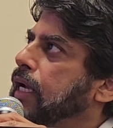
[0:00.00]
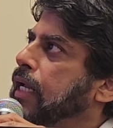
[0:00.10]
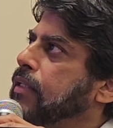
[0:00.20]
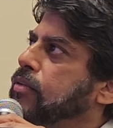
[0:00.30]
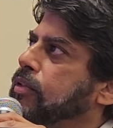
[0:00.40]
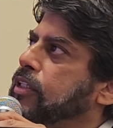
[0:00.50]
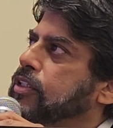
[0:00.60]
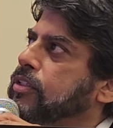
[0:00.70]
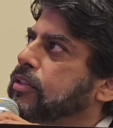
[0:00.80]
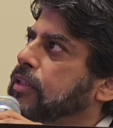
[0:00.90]
and so
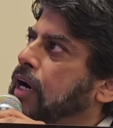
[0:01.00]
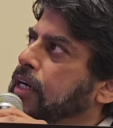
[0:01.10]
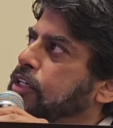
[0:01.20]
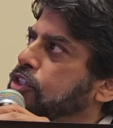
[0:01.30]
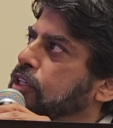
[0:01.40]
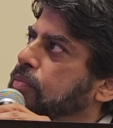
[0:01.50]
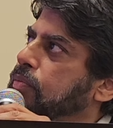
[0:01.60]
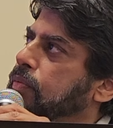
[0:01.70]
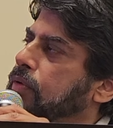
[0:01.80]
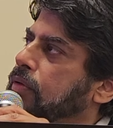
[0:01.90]
there's guardianship
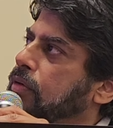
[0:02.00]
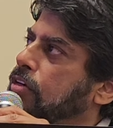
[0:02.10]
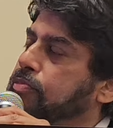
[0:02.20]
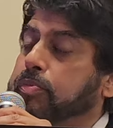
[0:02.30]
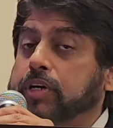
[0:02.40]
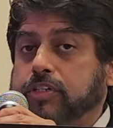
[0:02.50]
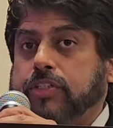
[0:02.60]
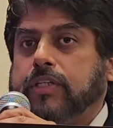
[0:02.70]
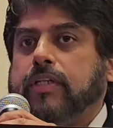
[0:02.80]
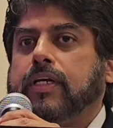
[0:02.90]
of
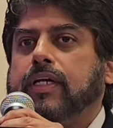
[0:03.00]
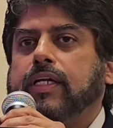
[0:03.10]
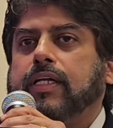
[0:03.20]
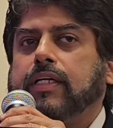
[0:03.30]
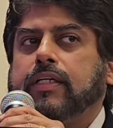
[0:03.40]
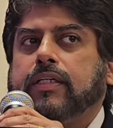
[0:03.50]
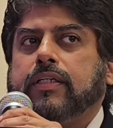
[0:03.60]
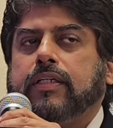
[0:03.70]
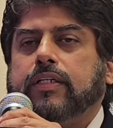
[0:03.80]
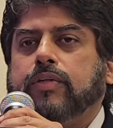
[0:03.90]
person.
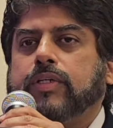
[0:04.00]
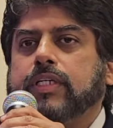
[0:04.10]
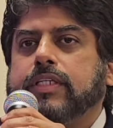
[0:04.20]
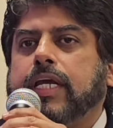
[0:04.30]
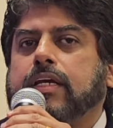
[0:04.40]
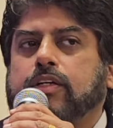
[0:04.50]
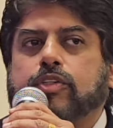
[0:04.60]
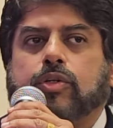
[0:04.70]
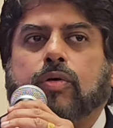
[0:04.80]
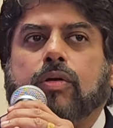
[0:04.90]
You can take
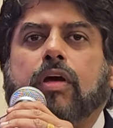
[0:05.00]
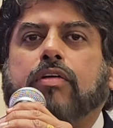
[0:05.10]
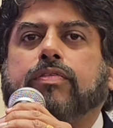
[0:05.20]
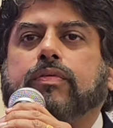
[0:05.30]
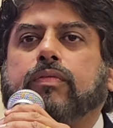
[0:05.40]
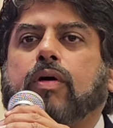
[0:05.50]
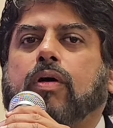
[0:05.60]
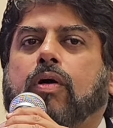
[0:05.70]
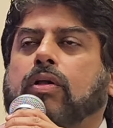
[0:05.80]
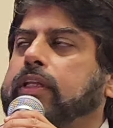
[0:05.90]
control of
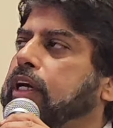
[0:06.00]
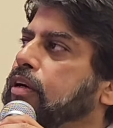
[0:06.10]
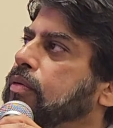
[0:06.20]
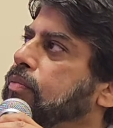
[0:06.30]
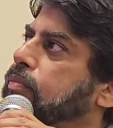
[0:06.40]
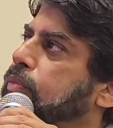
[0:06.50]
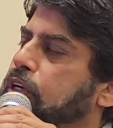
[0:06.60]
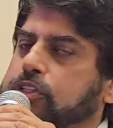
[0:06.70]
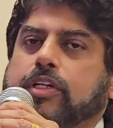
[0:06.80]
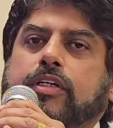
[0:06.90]
all their
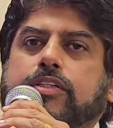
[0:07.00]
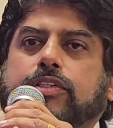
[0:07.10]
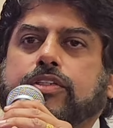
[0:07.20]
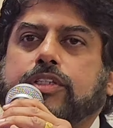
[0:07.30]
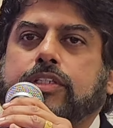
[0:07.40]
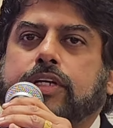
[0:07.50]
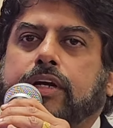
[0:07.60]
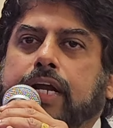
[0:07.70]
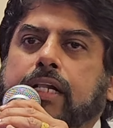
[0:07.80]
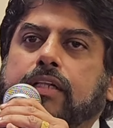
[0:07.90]
personal decisions,
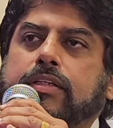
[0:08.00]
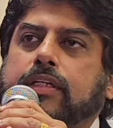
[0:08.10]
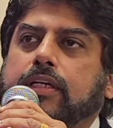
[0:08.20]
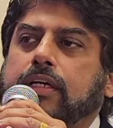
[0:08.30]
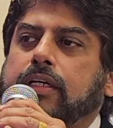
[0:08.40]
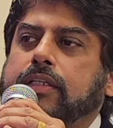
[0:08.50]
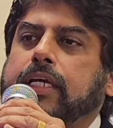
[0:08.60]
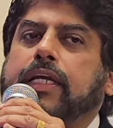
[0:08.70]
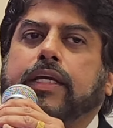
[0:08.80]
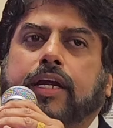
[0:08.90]
their health,
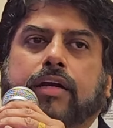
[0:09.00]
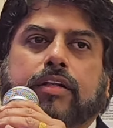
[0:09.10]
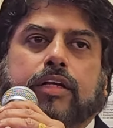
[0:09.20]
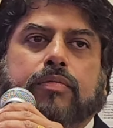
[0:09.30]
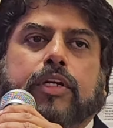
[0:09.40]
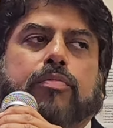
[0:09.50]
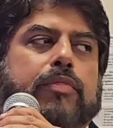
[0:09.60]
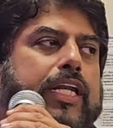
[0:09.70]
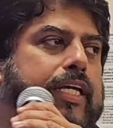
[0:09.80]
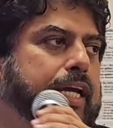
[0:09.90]
taking care of them, their
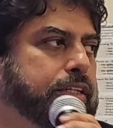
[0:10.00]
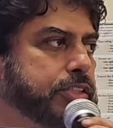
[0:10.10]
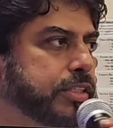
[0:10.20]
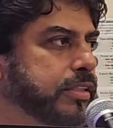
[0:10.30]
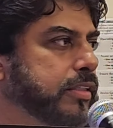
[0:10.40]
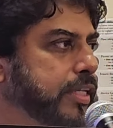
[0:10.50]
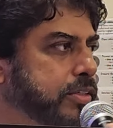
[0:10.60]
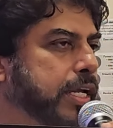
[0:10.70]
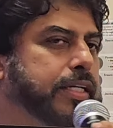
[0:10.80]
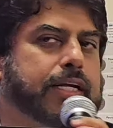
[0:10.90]
medication,
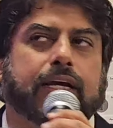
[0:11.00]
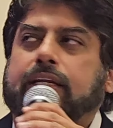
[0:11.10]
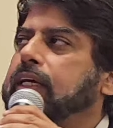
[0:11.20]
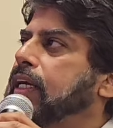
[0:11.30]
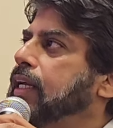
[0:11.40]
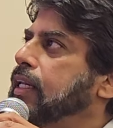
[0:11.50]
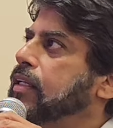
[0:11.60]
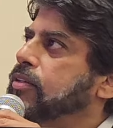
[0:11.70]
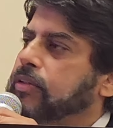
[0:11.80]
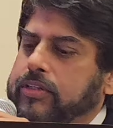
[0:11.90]
things like that.
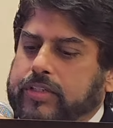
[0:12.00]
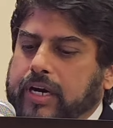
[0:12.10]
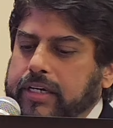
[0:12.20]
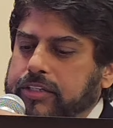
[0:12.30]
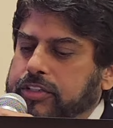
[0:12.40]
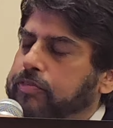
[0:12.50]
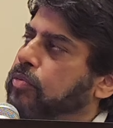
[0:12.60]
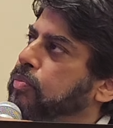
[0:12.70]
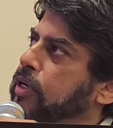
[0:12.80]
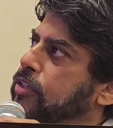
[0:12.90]
So there's guardianship
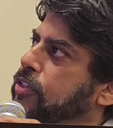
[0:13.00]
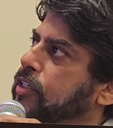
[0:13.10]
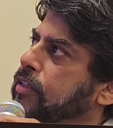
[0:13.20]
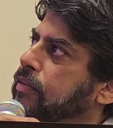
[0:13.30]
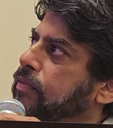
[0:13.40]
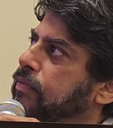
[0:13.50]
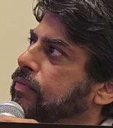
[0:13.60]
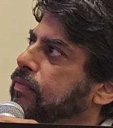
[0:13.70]
of person